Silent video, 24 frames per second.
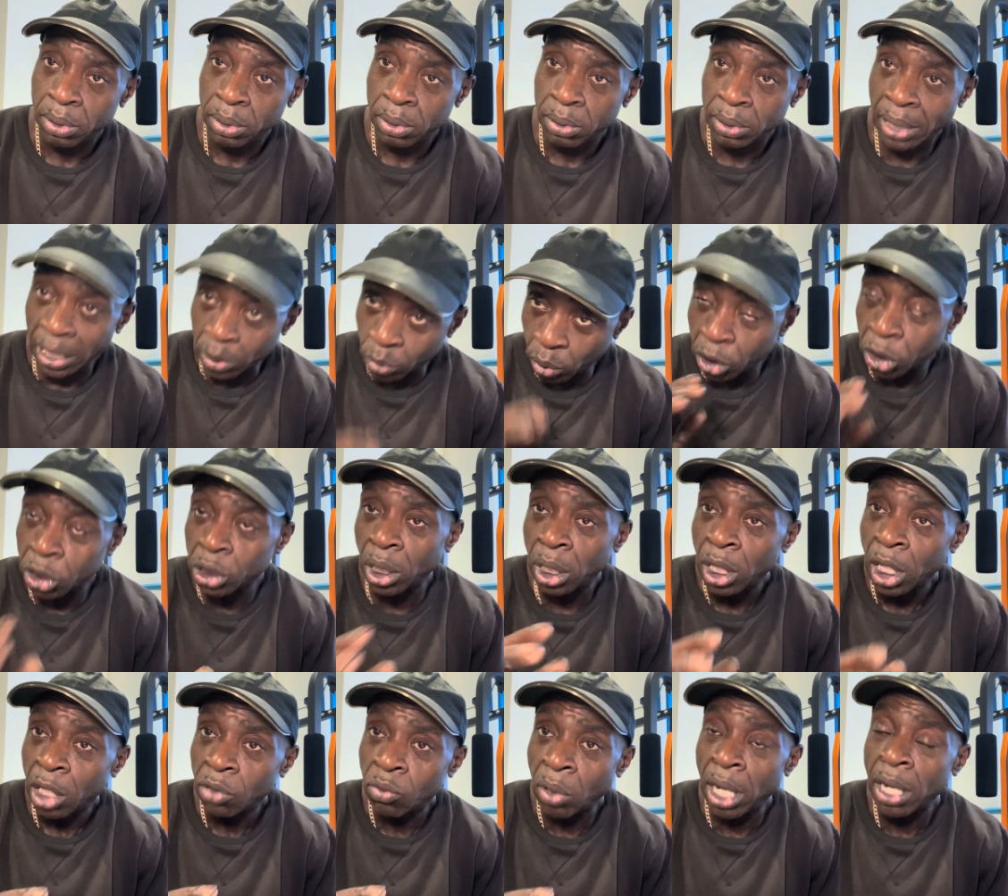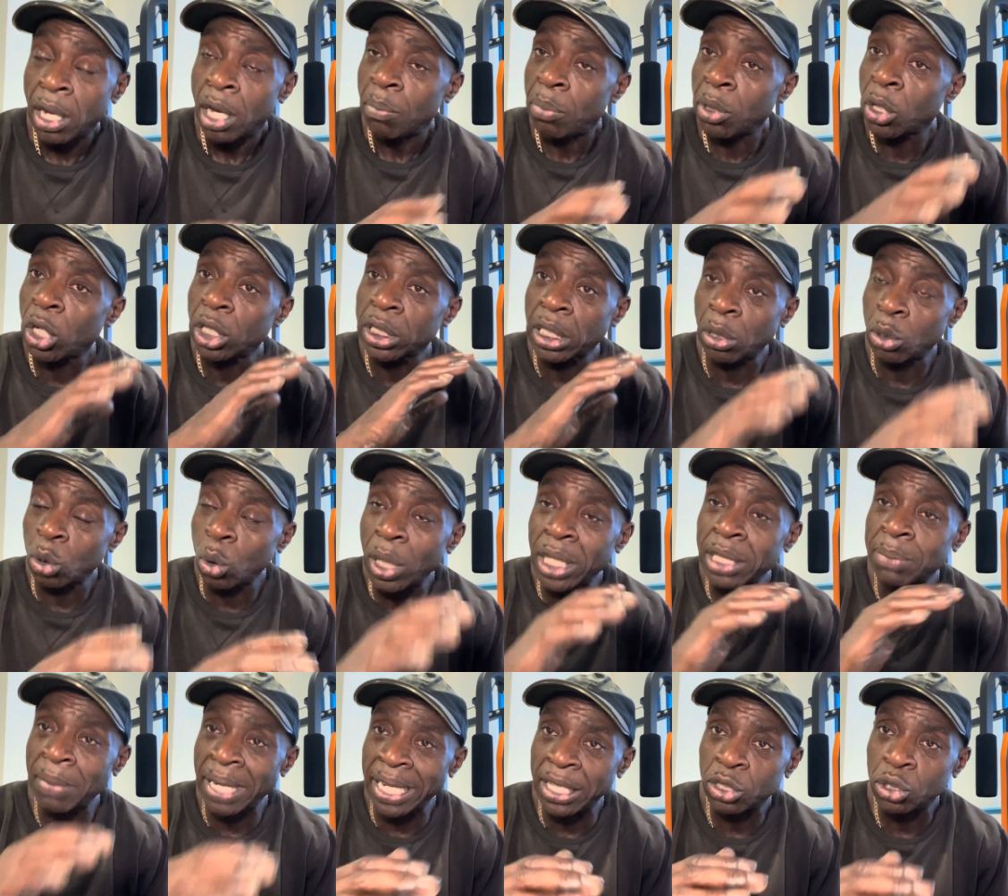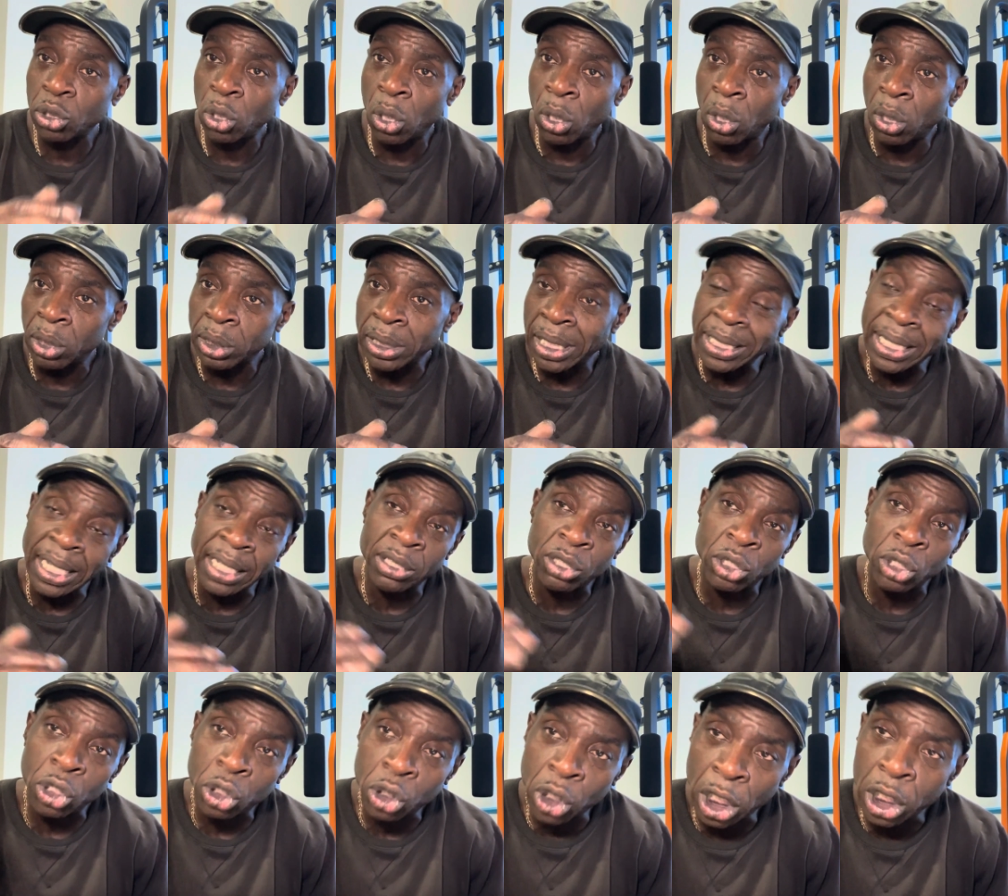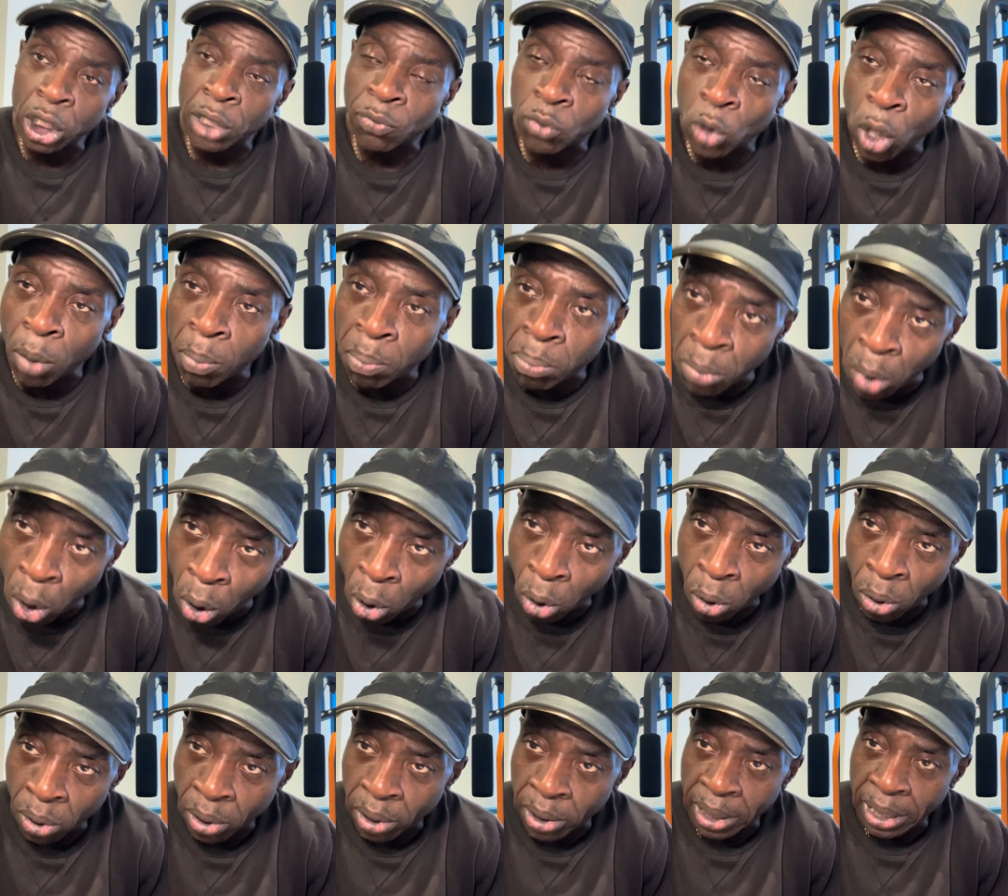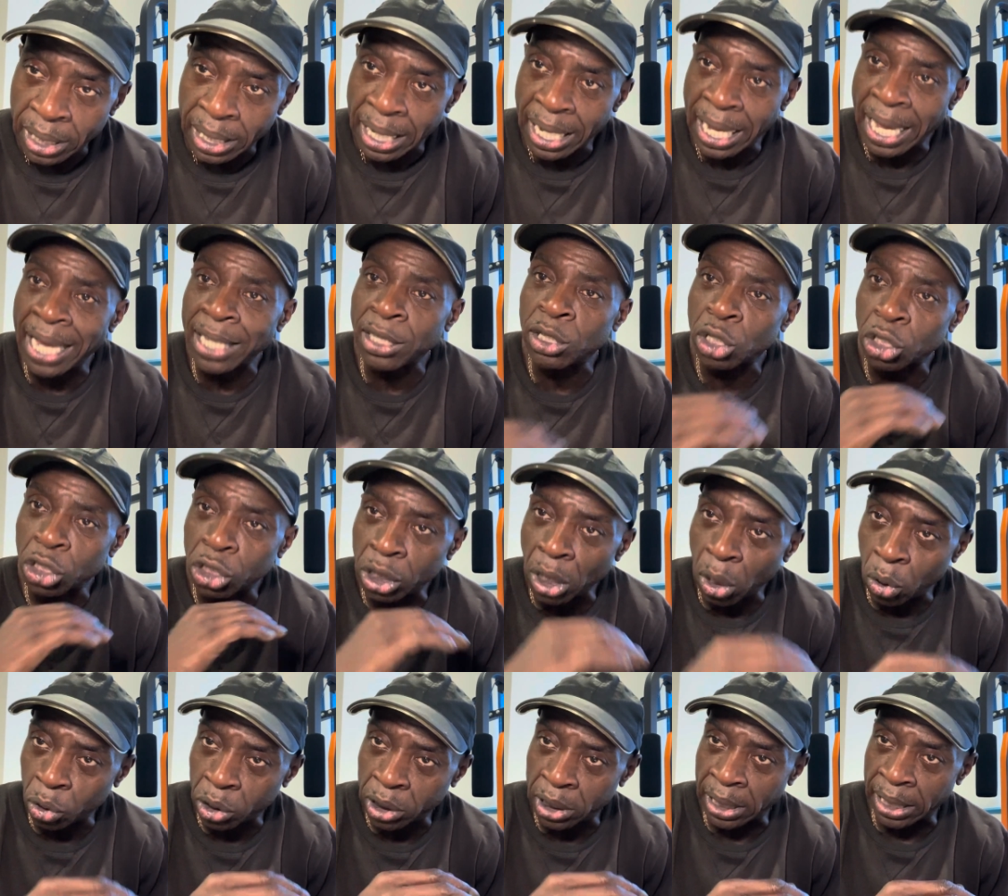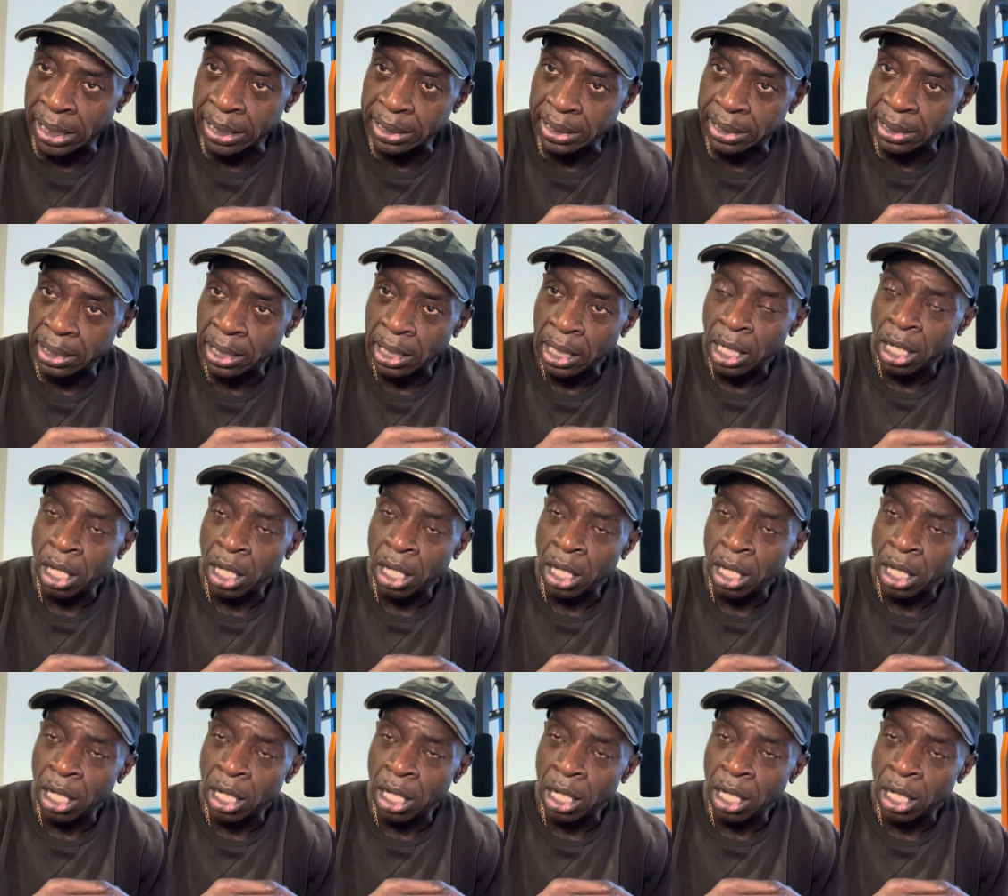That's what you saw, right? Because they'll always make sure that you've got more as your socialist.